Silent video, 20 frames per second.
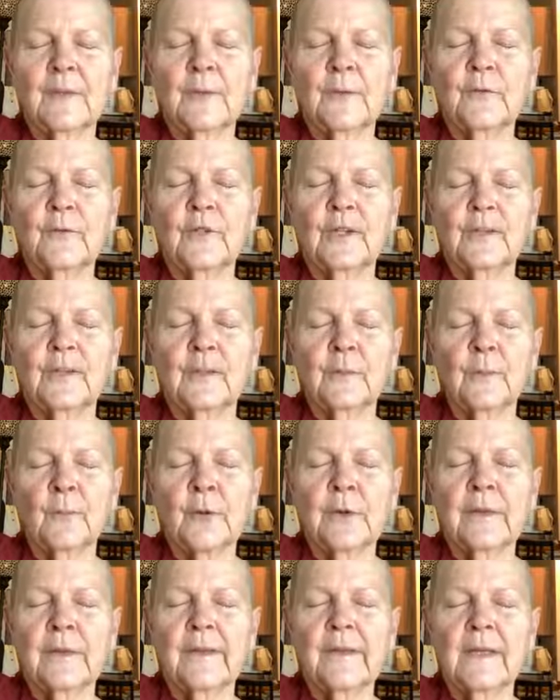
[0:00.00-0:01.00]
So just
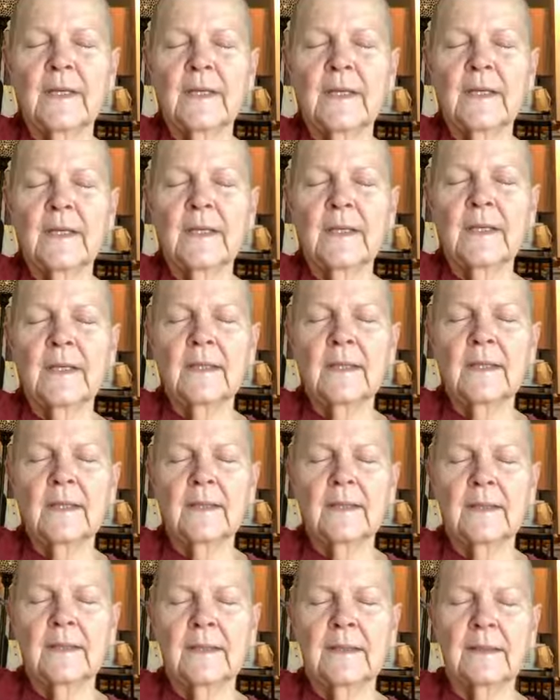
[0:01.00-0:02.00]
breathe in
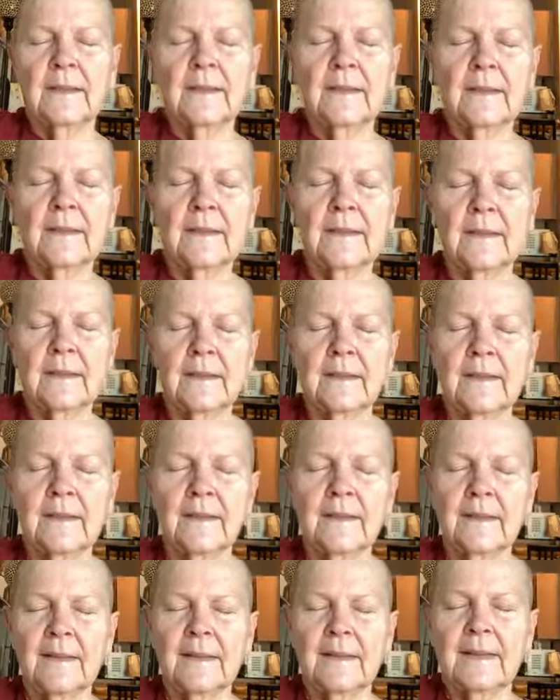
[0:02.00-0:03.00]

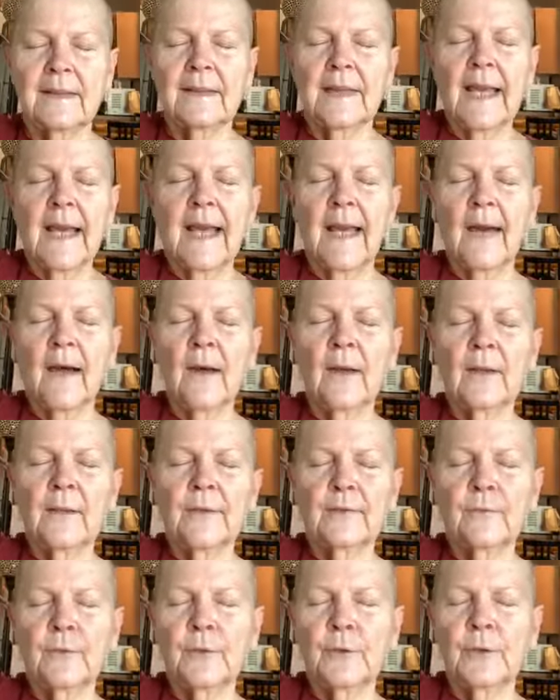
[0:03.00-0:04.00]
and
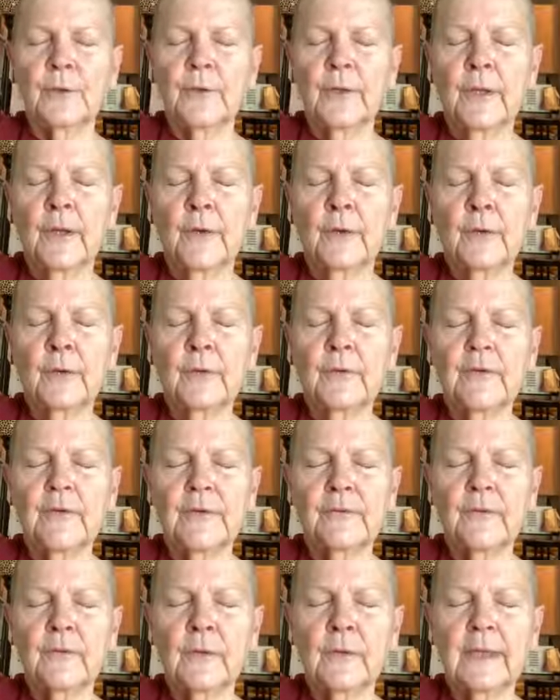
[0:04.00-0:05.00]
out through your nose
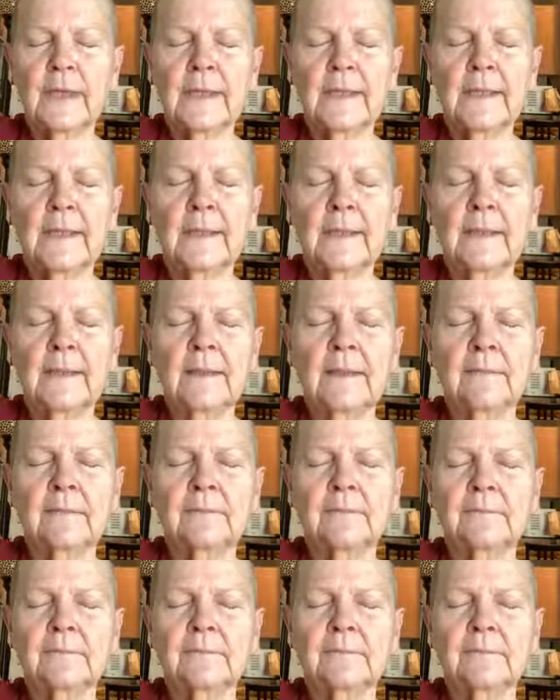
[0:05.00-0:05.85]
if you can.